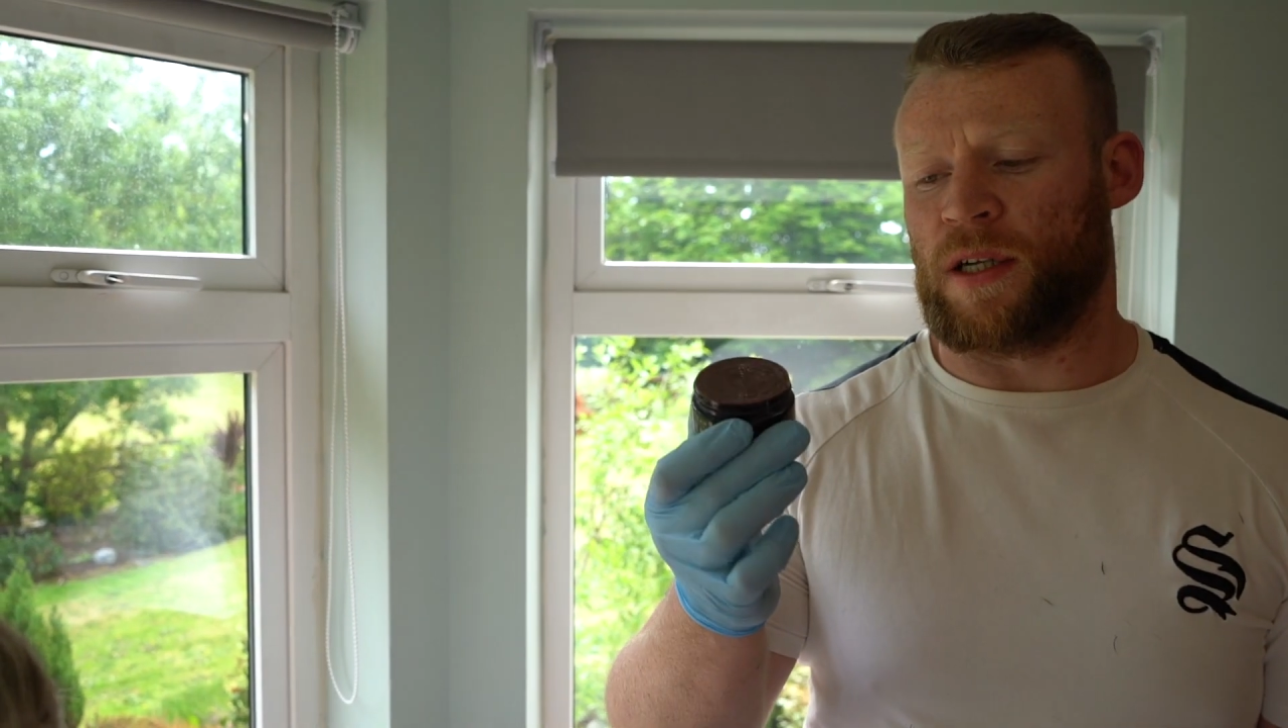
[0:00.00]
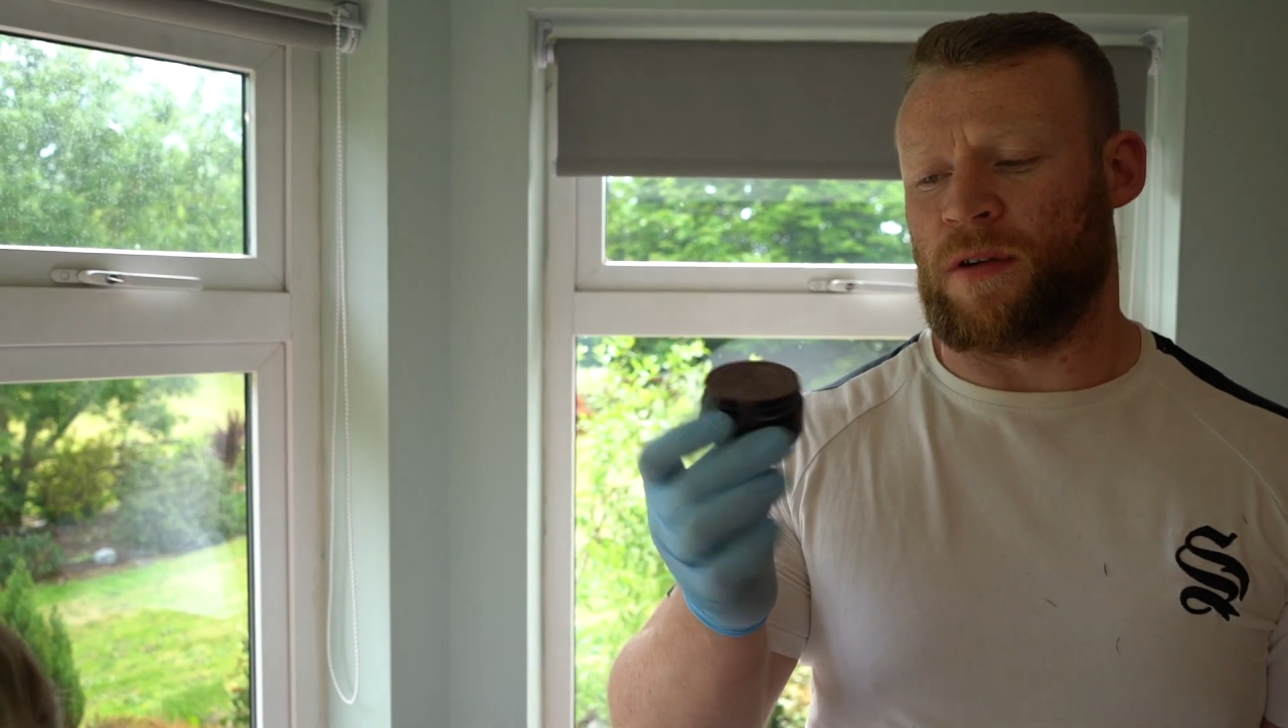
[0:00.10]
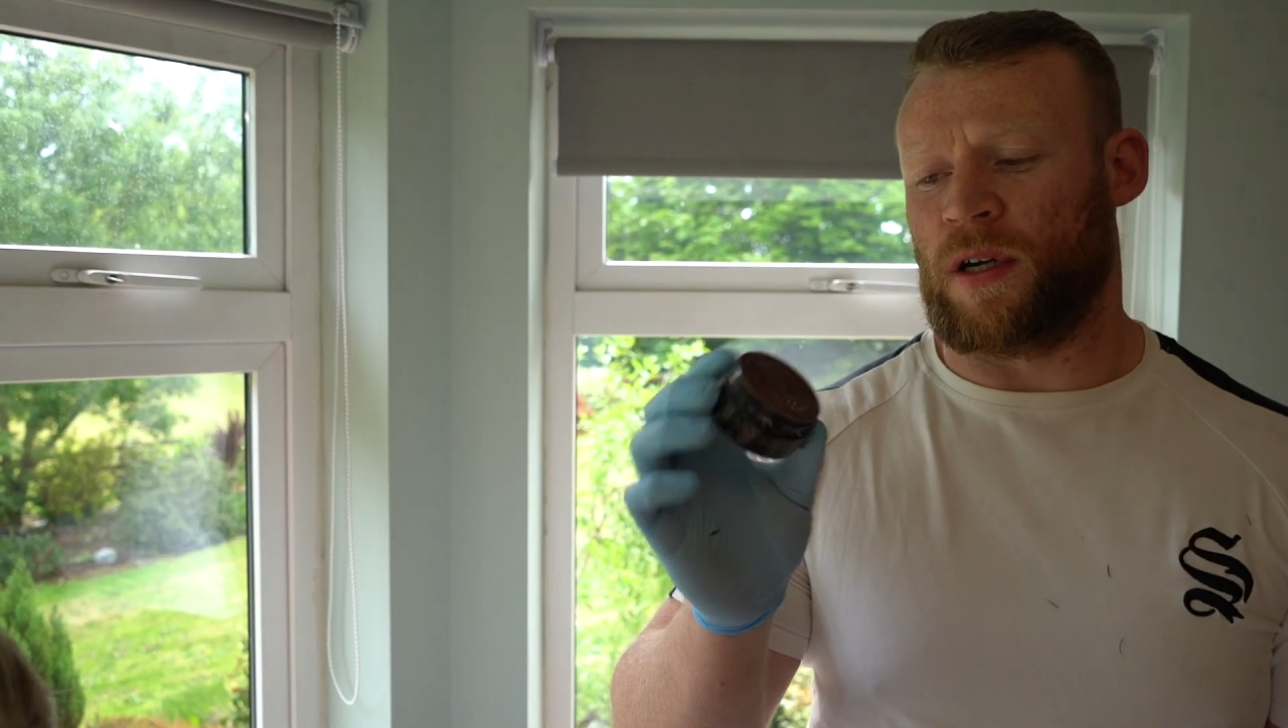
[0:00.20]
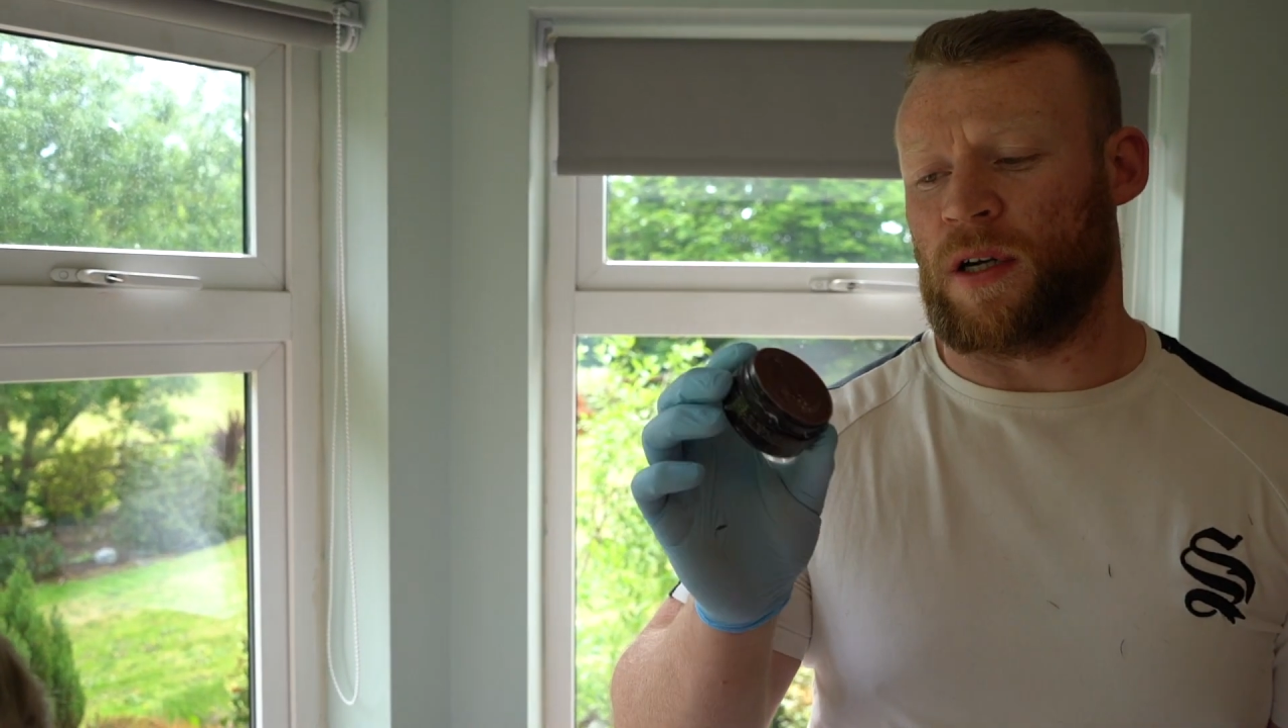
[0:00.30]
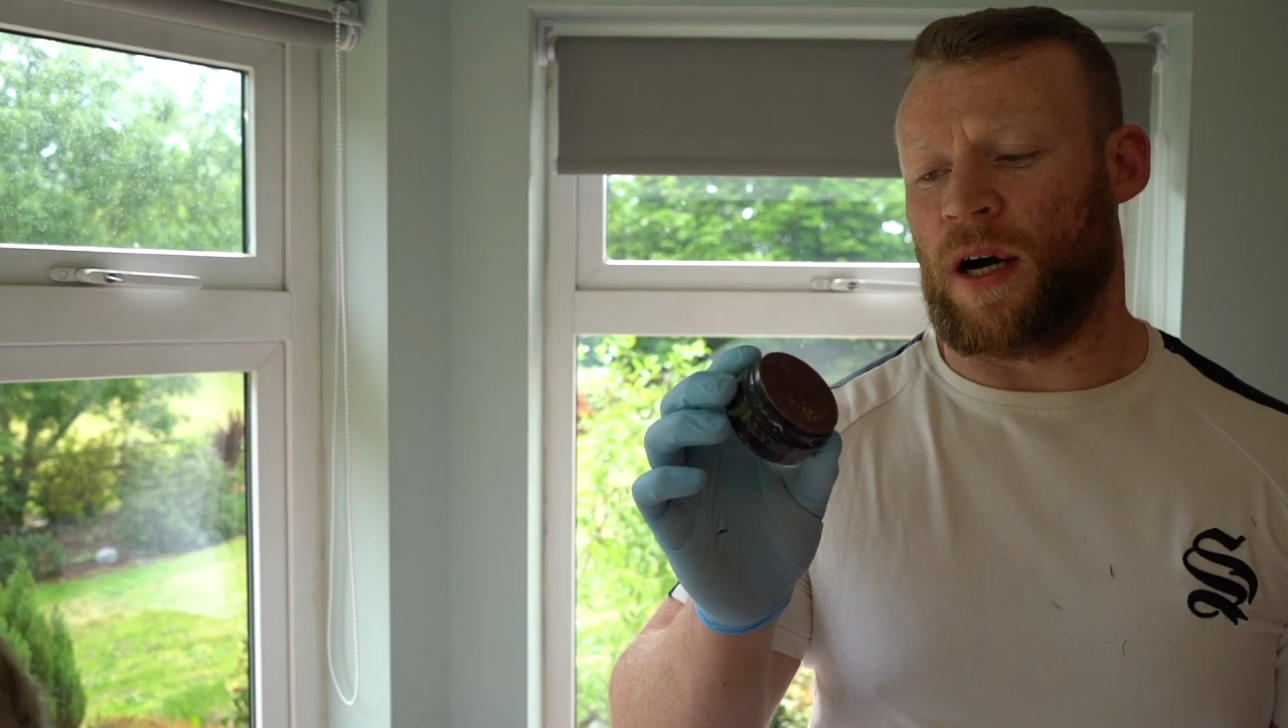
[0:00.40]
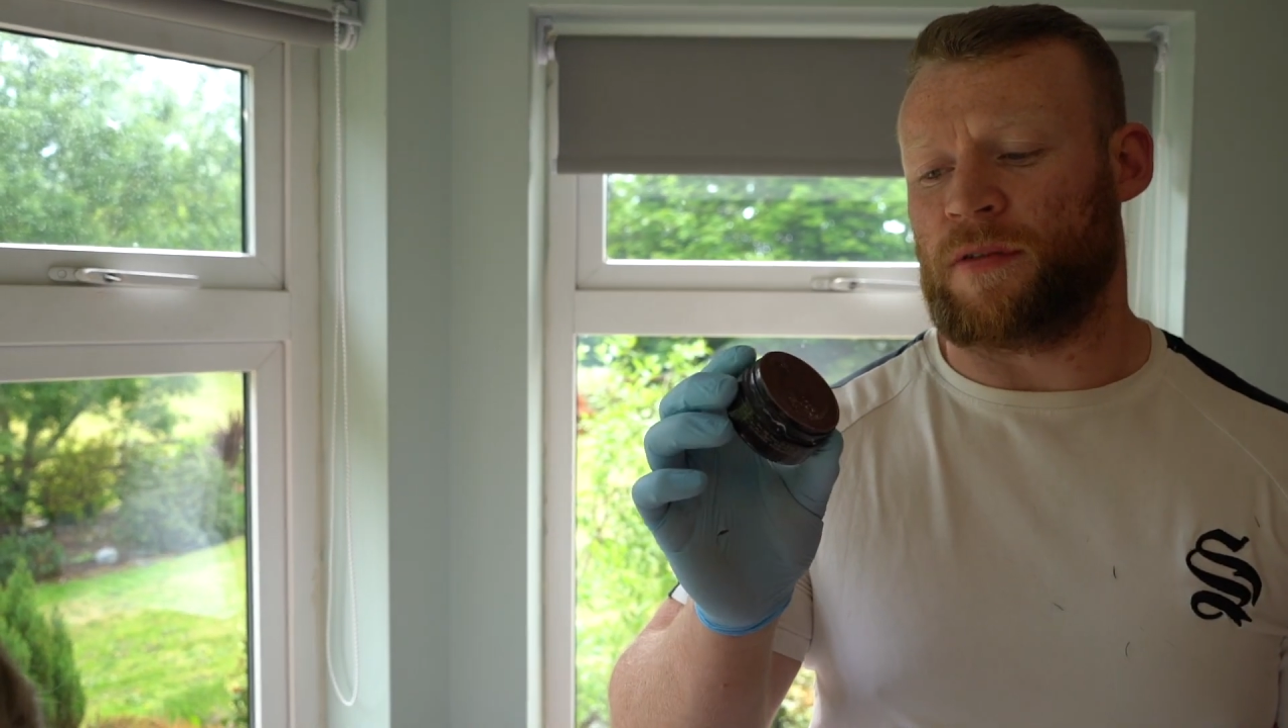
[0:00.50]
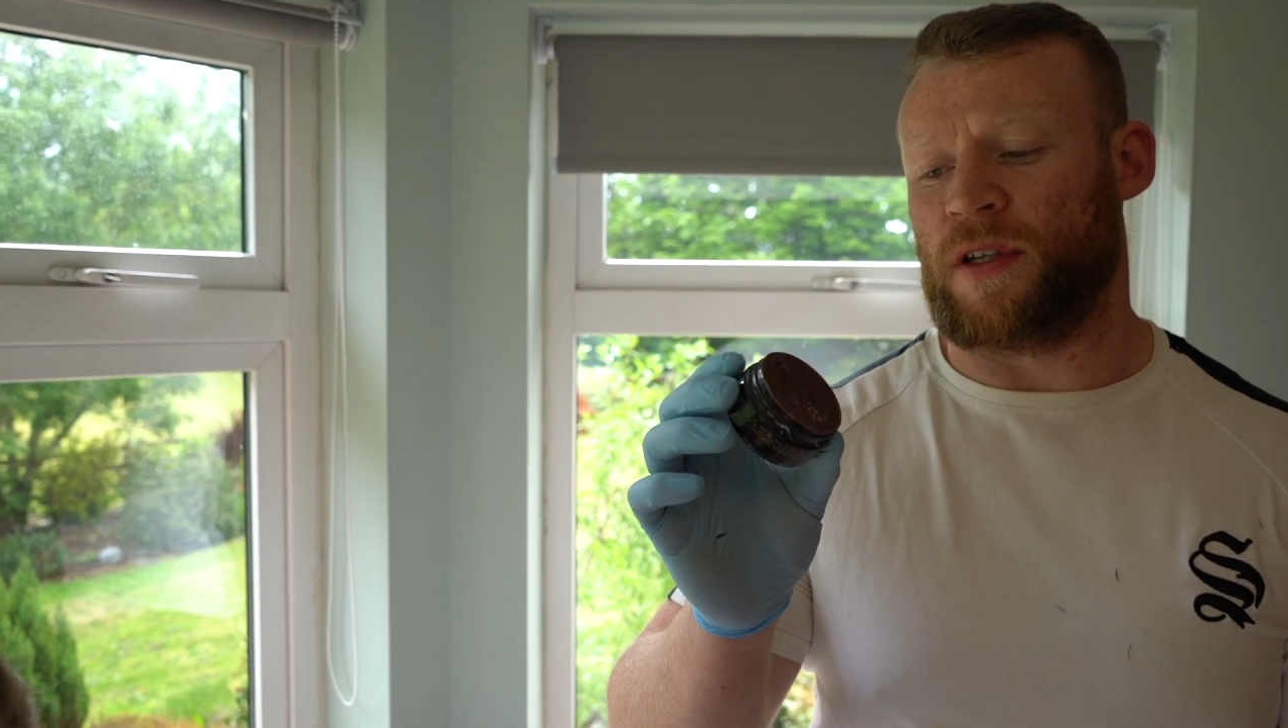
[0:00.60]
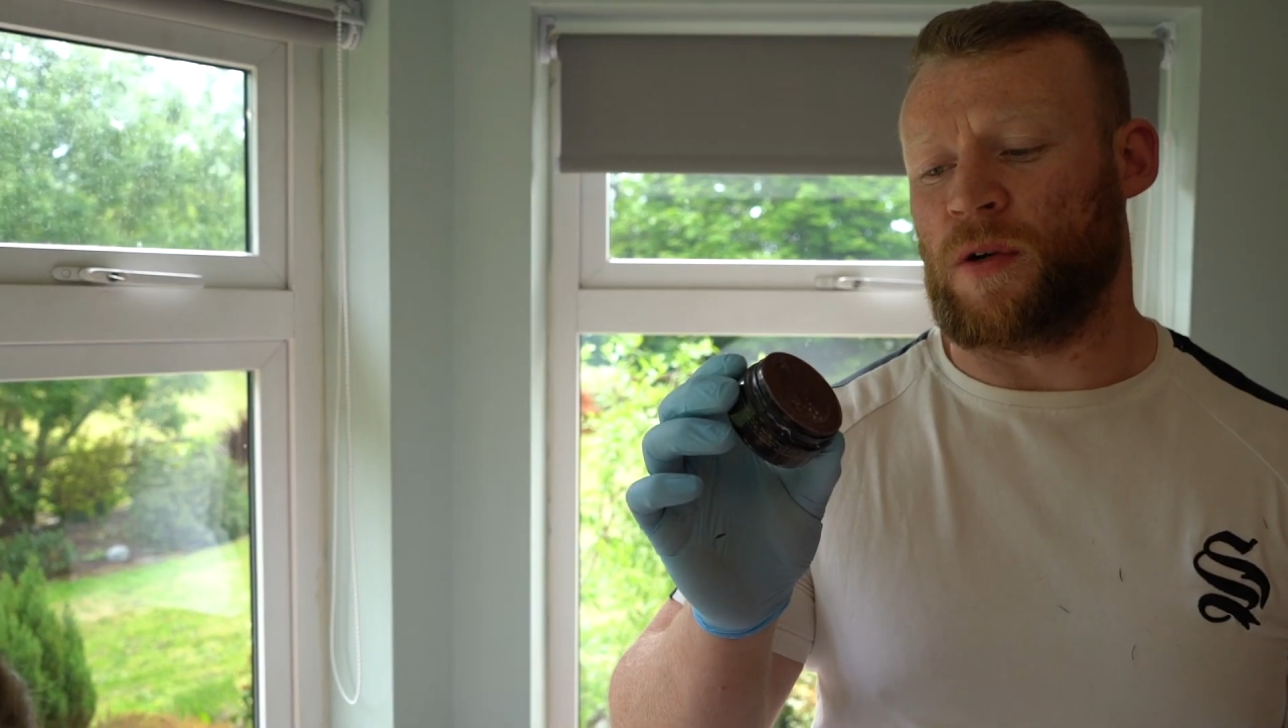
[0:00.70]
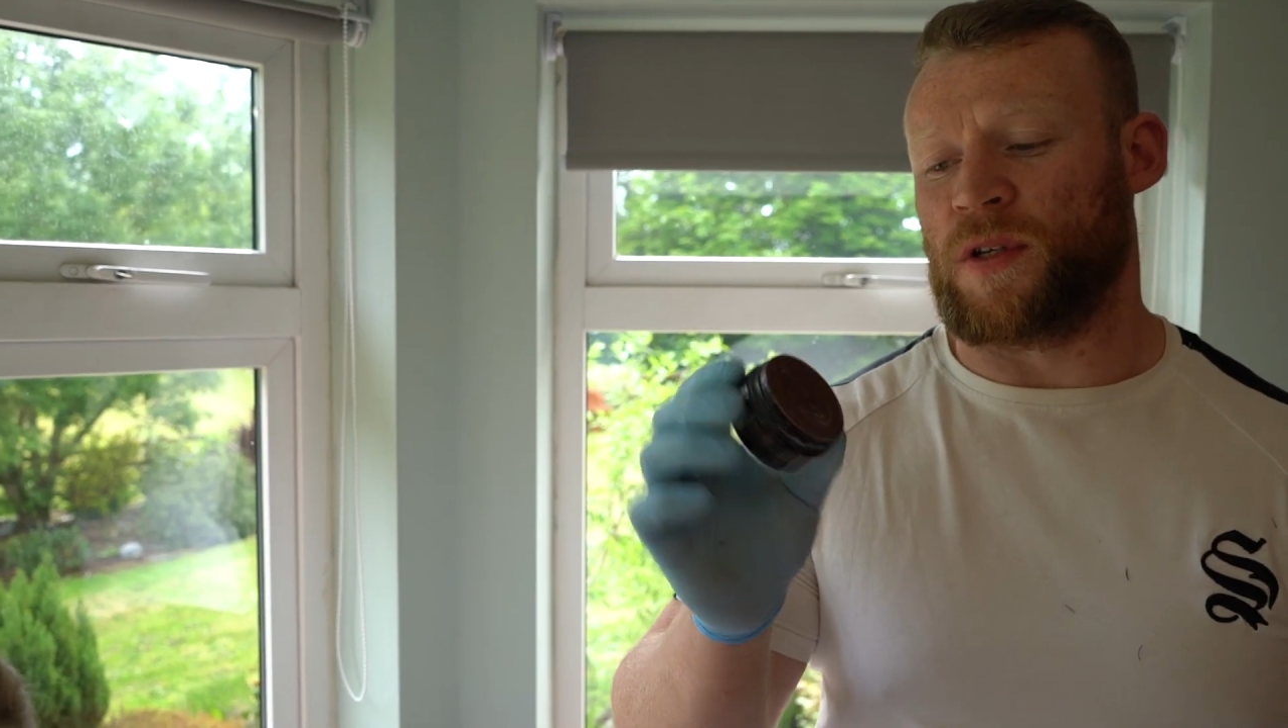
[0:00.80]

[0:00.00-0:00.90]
that I often use,